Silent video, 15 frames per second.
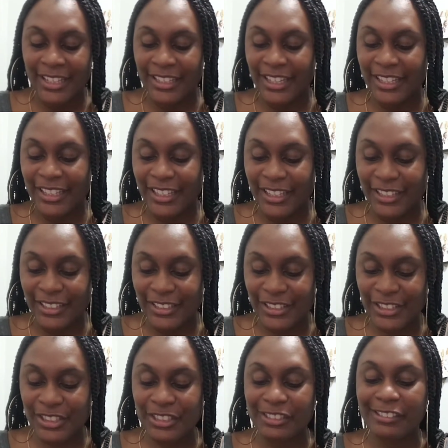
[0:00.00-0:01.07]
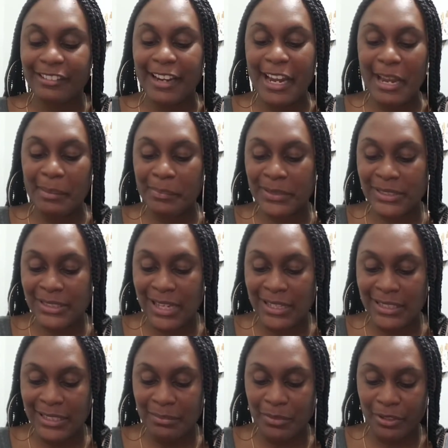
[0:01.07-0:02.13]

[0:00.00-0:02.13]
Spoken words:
the little scrapes of the